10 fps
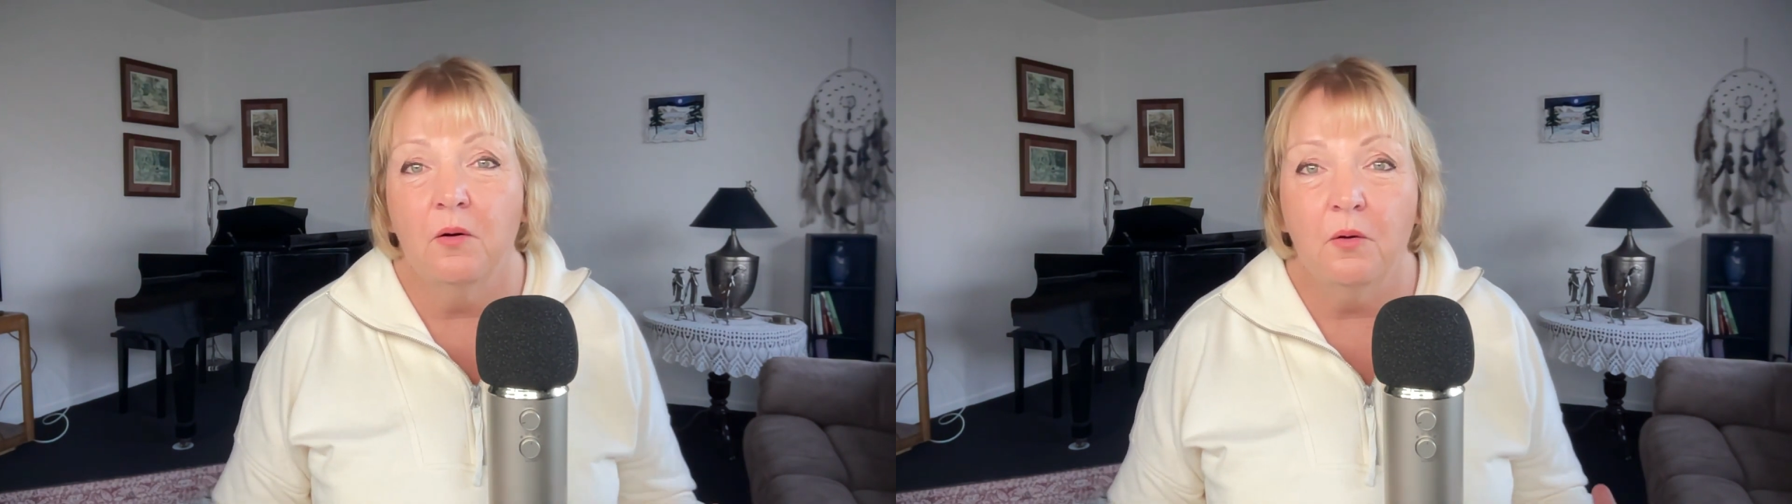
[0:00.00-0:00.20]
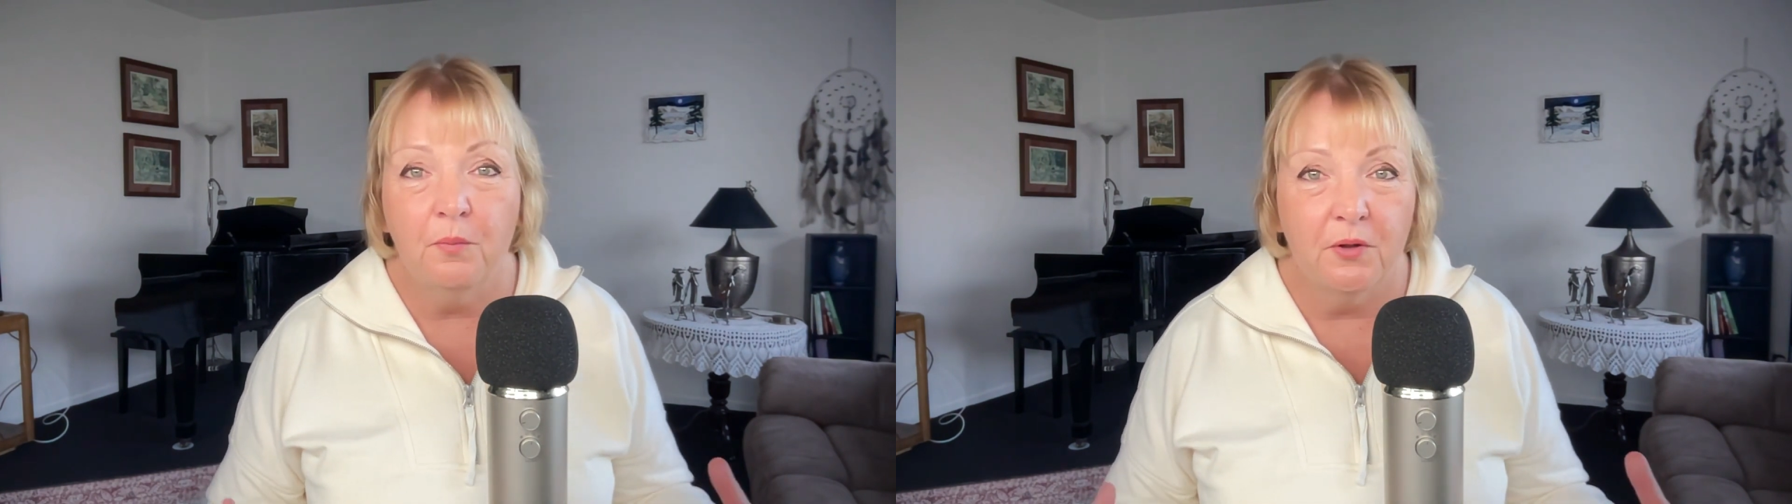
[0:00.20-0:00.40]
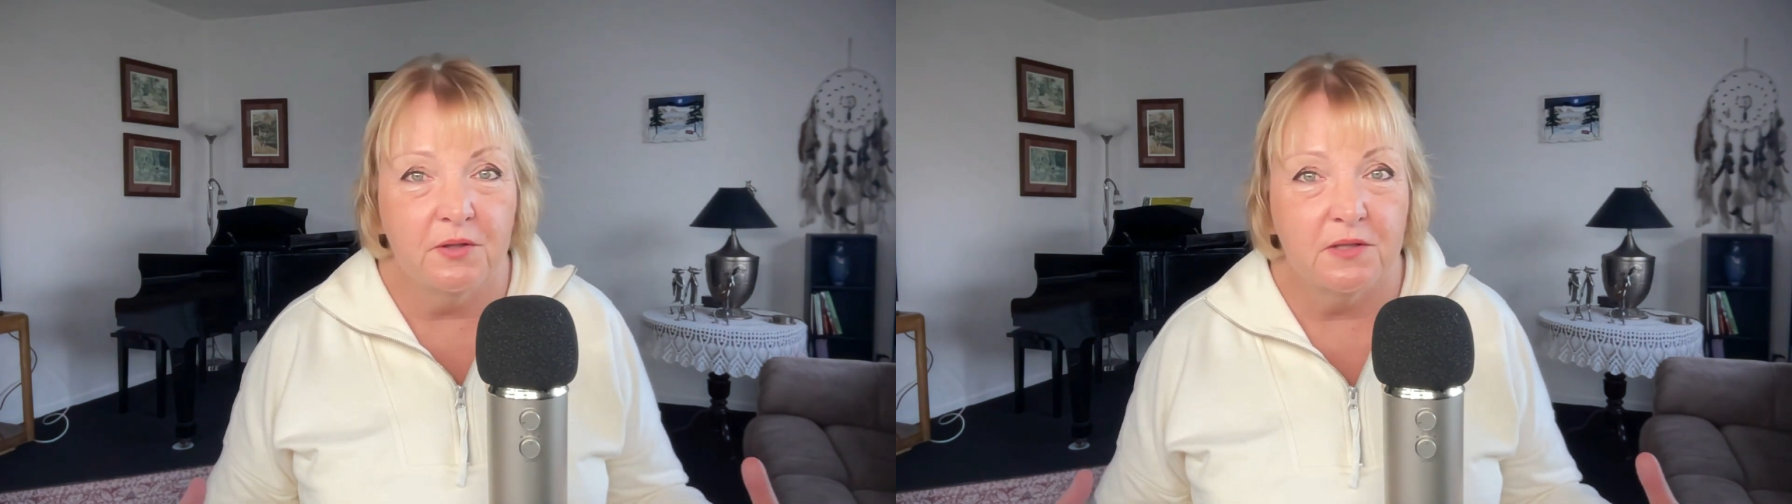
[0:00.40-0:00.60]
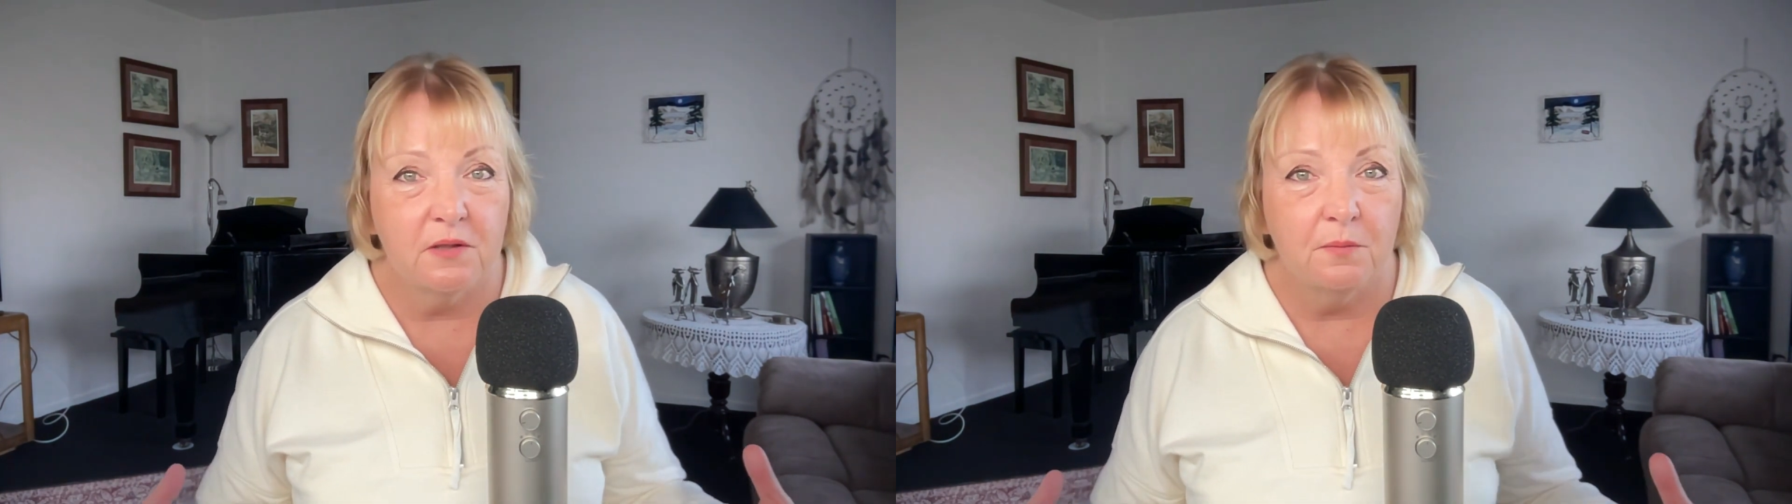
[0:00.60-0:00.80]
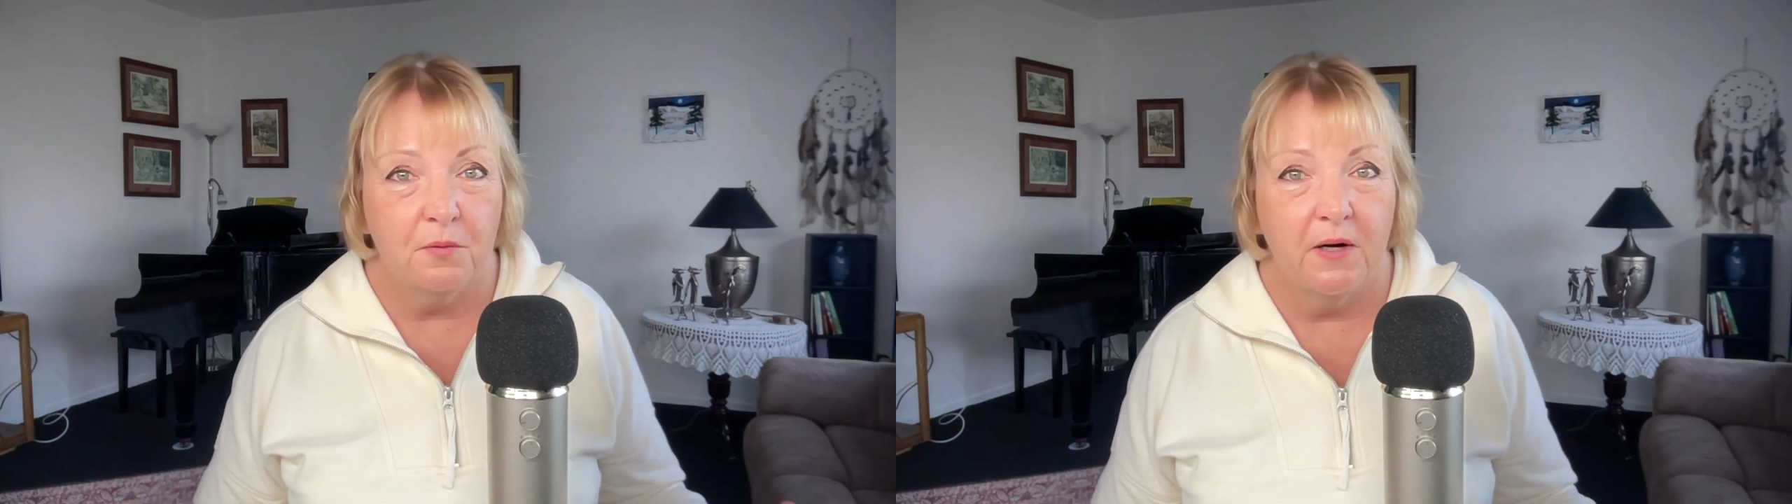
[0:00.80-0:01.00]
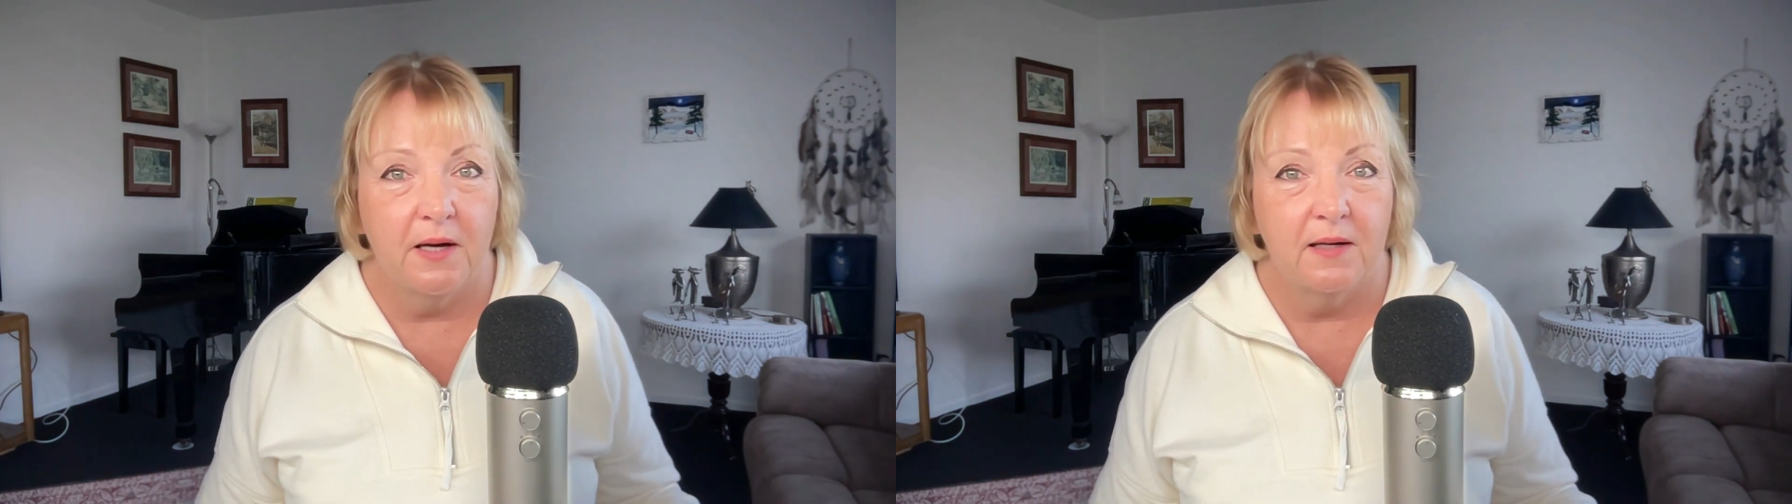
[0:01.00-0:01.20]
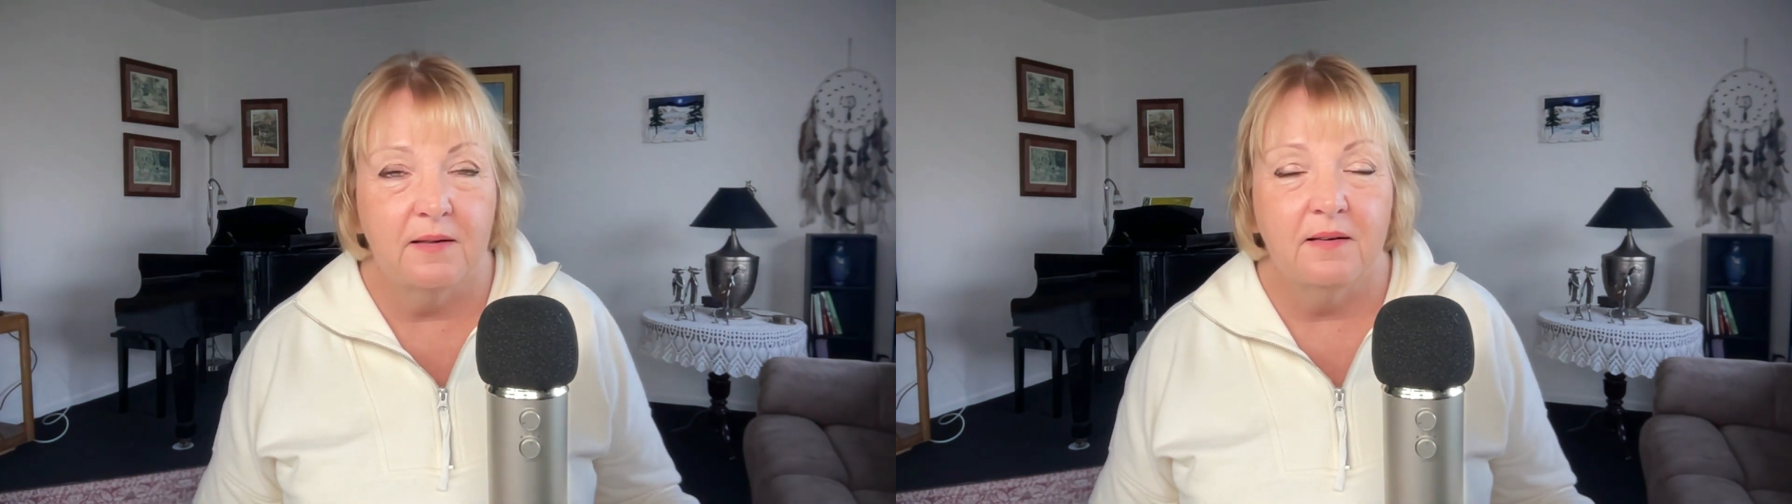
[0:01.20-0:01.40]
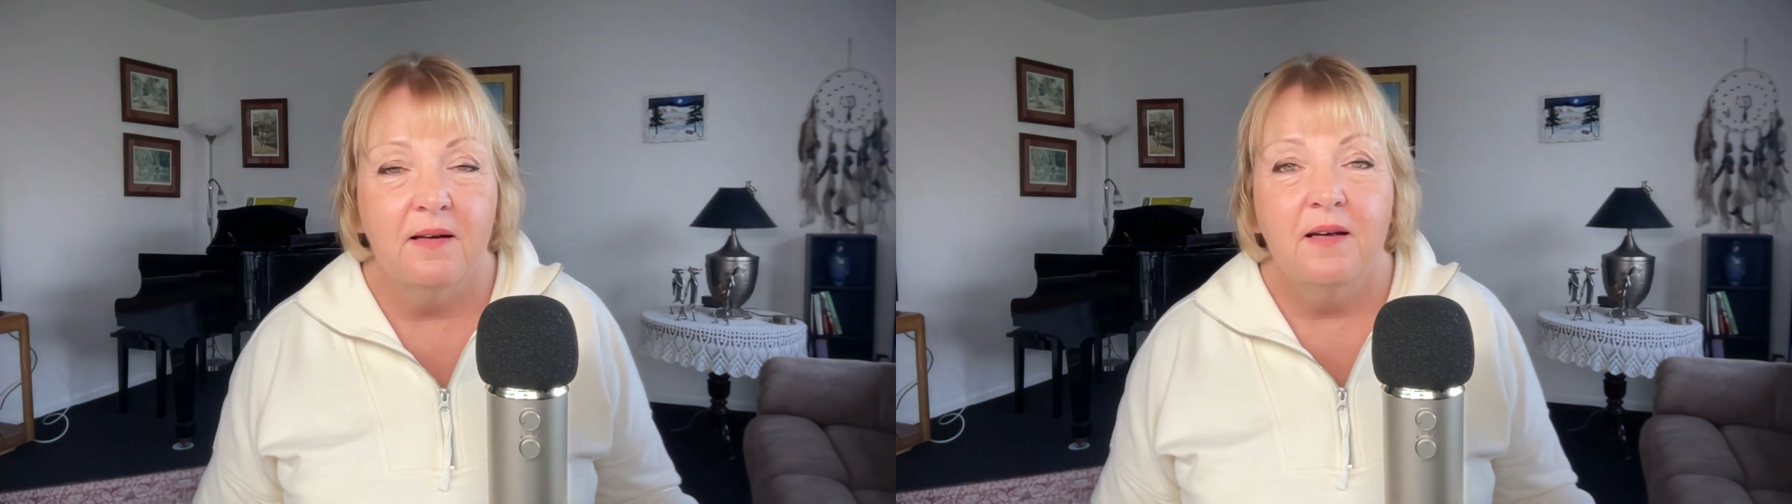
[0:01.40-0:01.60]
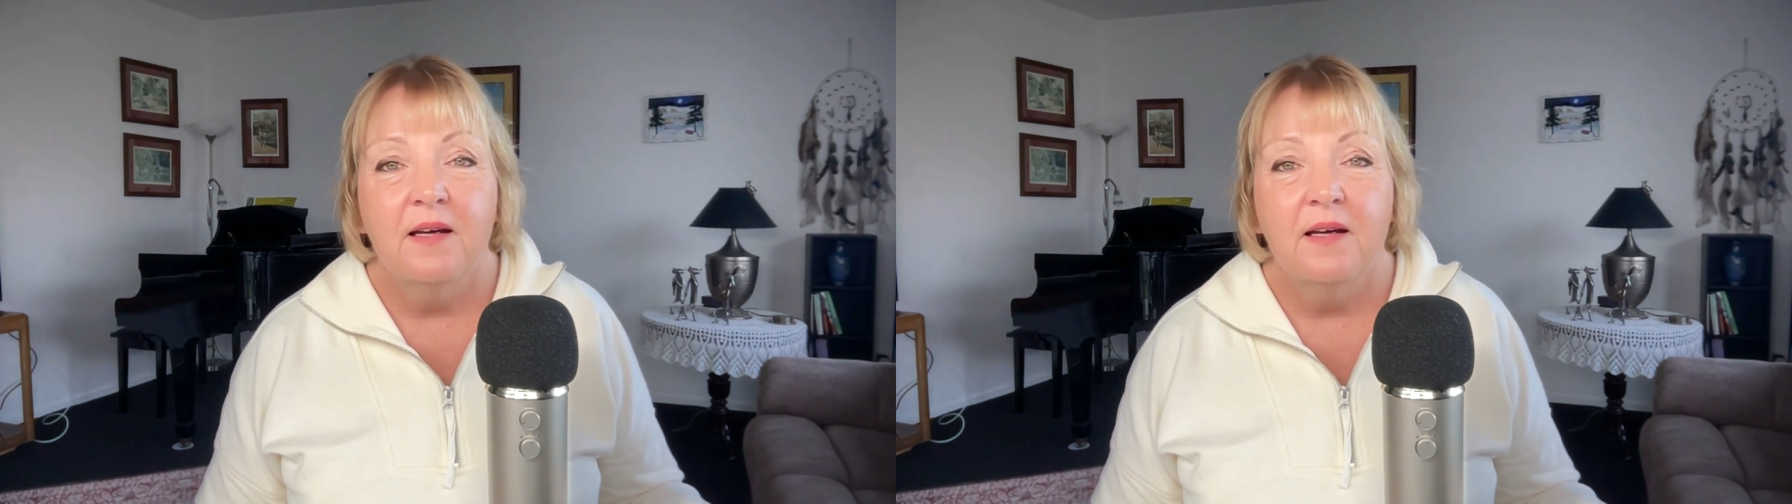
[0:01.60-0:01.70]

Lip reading: own personal brand